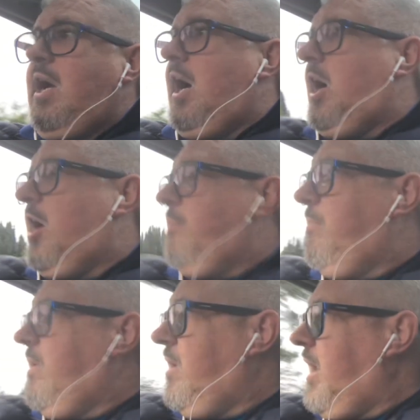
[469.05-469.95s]

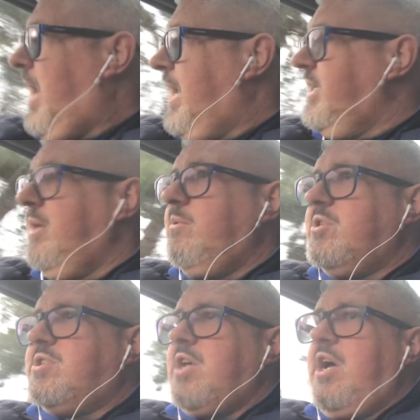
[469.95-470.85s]
and it
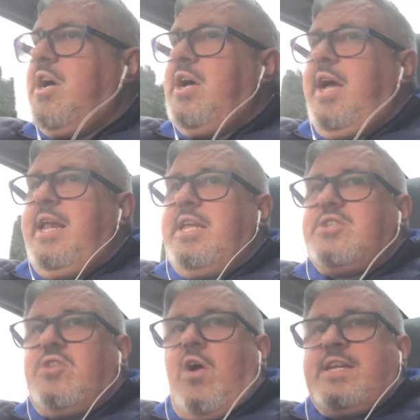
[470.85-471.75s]
was and
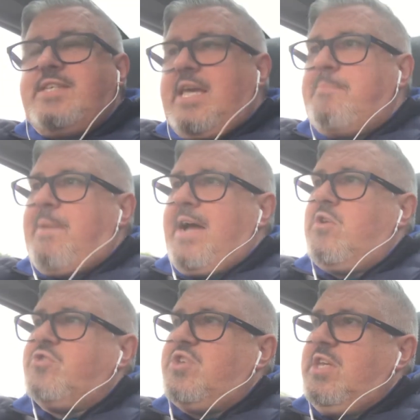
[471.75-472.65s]
it's nice to get back
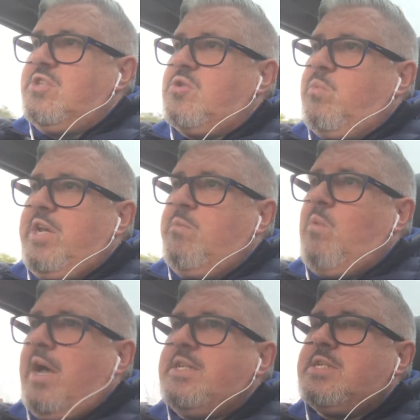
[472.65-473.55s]
into winning
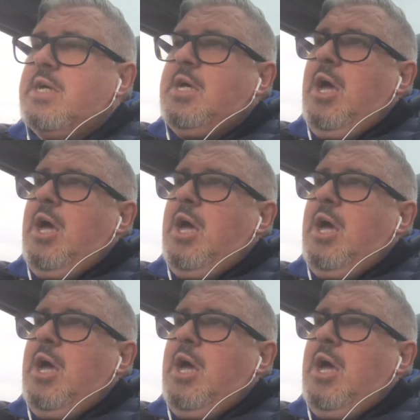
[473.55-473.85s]
ways.